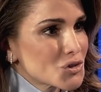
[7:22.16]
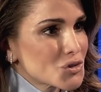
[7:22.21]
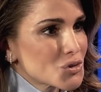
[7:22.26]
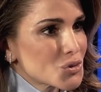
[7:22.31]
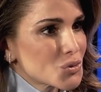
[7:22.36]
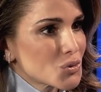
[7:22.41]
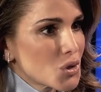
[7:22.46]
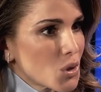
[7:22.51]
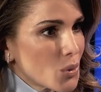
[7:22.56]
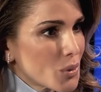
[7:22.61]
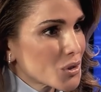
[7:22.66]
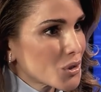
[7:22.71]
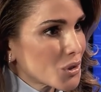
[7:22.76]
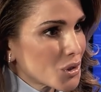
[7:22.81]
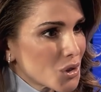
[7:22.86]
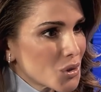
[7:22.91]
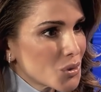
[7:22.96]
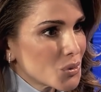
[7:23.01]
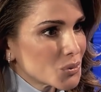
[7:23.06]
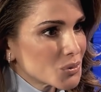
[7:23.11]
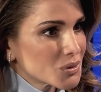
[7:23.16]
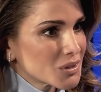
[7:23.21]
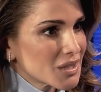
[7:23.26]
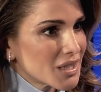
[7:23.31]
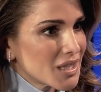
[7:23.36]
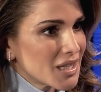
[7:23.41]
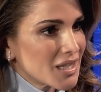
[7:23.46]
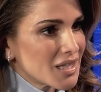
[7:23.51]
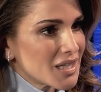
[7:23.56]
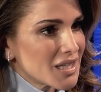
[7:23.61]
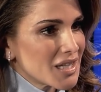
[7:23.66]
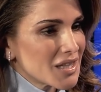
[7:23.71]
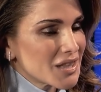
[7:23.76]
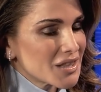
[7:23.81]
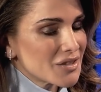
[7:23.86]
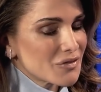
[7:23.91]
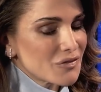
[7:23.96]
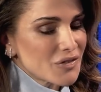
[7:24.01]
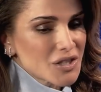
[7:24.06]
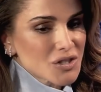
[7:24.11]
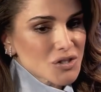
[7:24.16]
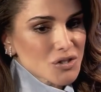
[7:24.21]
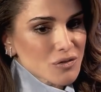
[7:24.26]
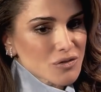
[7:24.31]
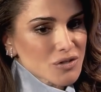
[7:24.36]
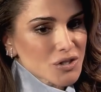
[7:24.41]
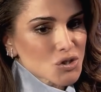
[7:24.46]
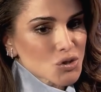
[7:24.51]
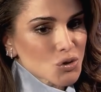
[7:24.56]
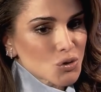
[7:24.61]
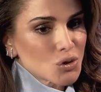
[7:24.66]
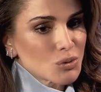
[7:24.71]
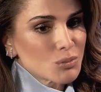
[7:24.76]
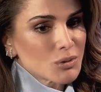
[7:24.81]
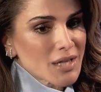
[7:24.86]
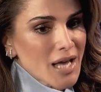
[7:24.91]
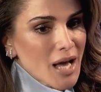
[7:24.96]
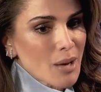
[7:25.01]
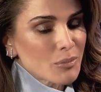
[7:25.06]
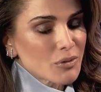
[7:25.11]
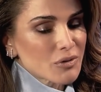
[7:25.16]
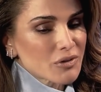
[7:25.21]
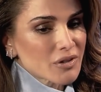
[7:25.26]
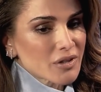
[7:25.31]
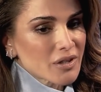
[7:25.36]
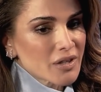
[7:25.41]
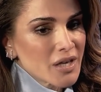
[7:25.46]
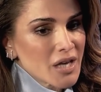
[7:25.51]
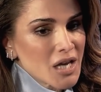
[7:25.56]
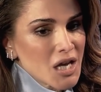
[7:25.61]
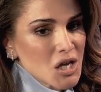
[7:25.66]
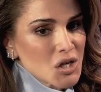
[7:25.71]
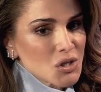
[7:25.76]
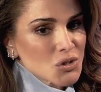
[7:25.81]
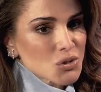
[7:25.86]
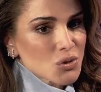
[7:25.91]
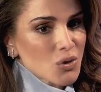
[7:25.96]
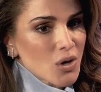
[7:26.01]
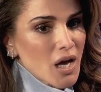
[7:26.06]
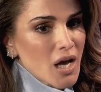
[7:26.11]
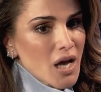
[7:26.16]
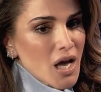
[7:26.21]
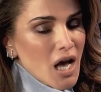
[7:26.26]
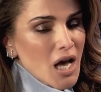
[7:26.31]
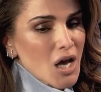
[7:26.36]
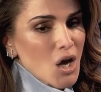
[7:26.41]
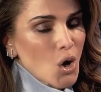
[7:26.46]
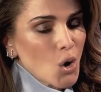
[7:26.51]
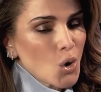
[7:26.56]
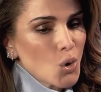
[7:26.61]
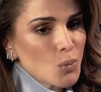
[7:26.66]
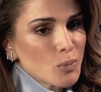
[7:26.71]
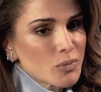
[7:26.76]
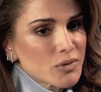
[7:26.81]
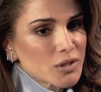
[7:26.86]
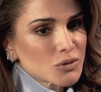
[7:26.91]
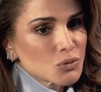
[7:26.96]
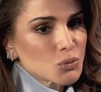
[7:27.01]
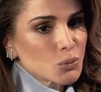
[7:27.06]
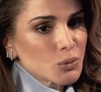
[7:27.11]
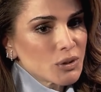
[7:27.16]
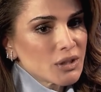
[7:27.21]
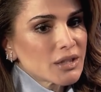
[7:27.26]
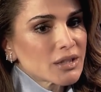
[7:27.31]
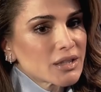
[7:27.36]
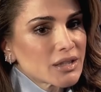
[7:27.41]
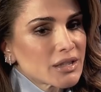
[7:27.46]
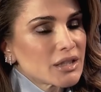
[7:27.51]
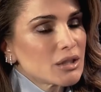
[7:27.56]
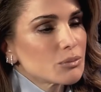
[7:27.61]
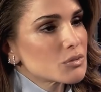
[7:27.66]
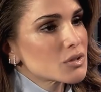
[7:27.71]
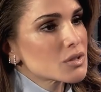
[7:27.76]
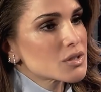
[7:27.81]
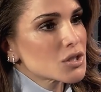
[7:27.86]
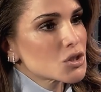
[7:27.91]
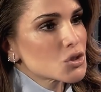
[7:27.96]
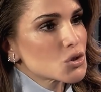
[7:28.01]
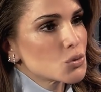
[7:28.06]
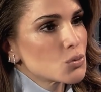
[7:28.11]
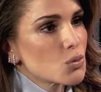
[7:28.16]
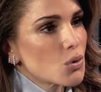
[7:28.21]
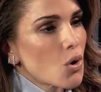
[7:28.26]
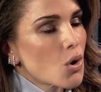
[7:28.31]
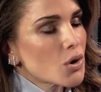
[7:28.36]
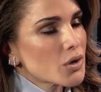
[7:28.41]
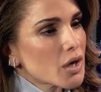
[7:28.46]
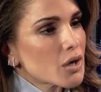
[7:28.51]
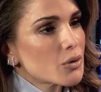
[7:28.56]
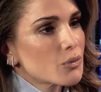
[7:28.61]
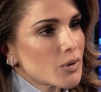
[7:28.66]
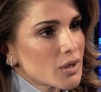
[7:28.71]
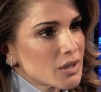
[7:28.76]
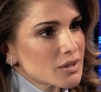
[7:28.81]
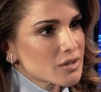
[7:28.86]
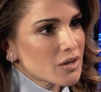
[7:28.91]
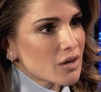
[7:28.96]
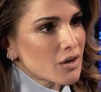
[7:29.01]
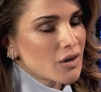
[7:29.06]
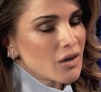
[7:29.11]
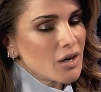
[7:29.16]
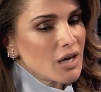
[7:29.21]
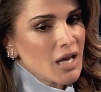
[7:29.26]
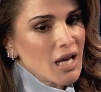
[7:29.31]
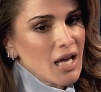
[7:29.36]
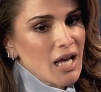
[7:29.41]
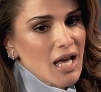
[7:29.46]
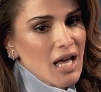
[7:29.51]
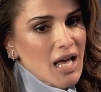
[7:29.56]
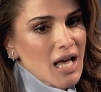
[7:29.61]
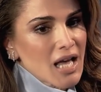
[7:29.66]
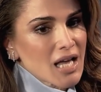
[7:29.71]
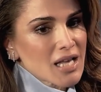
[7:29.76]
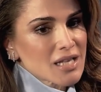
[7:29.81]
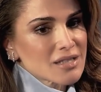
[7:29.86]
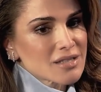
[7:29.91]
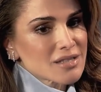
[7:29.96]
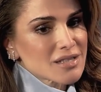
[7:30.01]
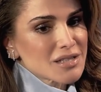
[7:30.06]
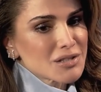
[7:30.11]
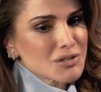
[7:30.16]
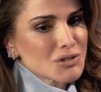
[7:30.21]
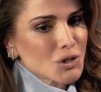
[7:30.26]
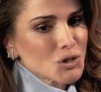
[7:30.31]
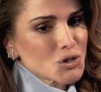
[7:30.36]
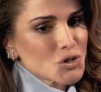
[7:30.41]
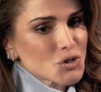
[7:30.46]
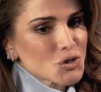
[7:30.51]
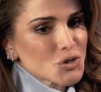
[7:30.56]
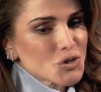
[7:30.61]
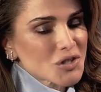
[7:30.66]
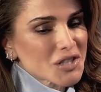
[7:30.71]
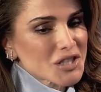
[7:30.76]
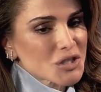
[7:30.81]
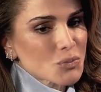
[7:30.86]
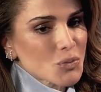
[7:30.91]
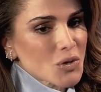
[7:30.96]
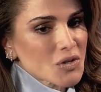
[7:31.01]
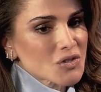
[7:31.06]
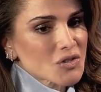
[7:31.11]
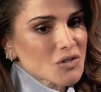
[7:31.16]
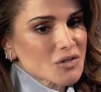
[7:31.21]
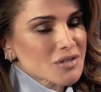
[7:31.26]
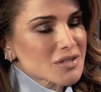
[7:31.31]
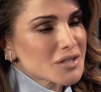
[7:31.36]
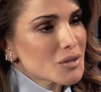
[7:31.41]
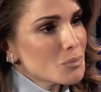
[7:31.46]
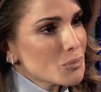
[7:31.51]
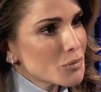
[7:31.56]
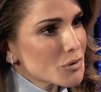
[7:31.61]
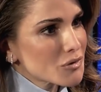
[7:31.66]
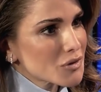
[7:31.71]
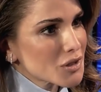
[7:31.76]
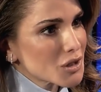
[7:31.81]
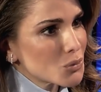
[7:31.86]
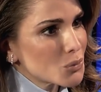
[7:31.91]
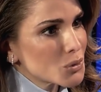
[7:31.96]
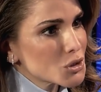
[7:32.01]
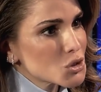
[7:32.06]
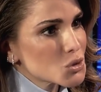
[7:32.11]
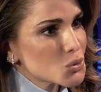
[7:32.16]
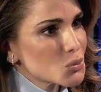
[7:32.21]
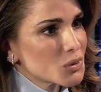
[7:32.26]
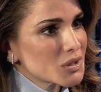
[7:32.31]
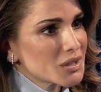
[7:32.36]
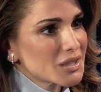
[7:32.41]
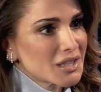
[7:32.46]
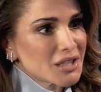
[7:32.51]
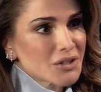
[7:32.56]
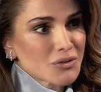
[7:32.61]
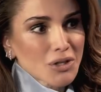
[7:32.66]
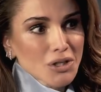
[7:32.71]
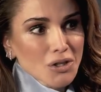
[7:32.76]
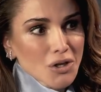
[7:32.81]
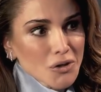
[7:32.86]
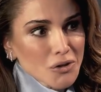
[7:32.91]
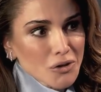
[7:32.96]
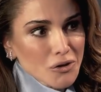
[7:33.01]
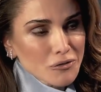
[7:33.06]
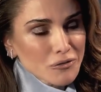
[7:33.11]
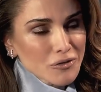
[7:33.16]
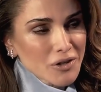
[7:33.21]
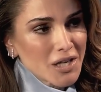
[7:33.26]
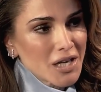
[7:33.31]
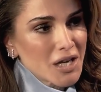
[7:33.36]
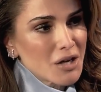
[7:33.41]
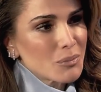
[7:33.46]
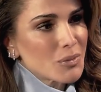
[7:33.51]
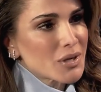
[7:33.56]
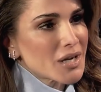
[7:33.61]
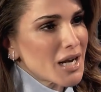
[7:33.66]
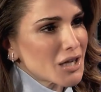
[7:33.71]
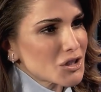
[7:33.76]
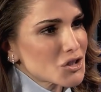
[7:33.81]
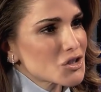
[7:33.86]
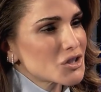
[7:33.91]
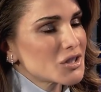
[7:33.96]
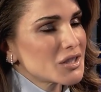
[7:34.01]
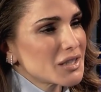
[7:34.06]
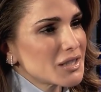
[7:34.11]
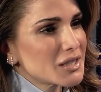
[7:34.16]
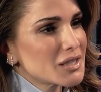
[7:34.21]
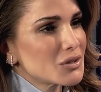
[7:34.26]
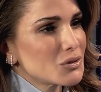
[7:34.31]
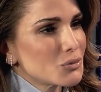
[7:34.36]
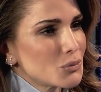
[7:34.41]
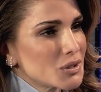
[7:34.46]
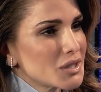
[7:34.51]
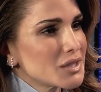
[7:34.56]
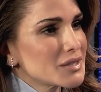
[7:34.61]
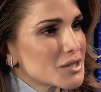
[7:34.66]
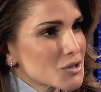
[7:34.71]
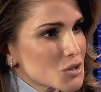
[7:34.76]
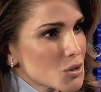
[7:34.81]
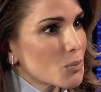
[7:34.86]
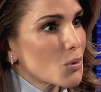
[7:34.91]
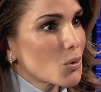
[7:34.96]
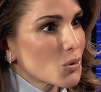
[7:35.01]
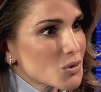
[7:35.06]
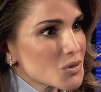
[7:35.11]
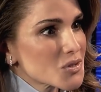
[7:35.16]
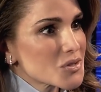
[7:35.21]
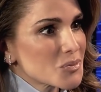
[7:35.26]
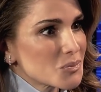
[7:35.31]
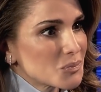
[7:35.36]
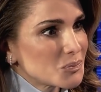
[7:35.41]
to go it alone in the face of such global apathy. So I hope that we can keep this issue on our radar and not just express sympathy, which we hear a lot of, but actually we need the support.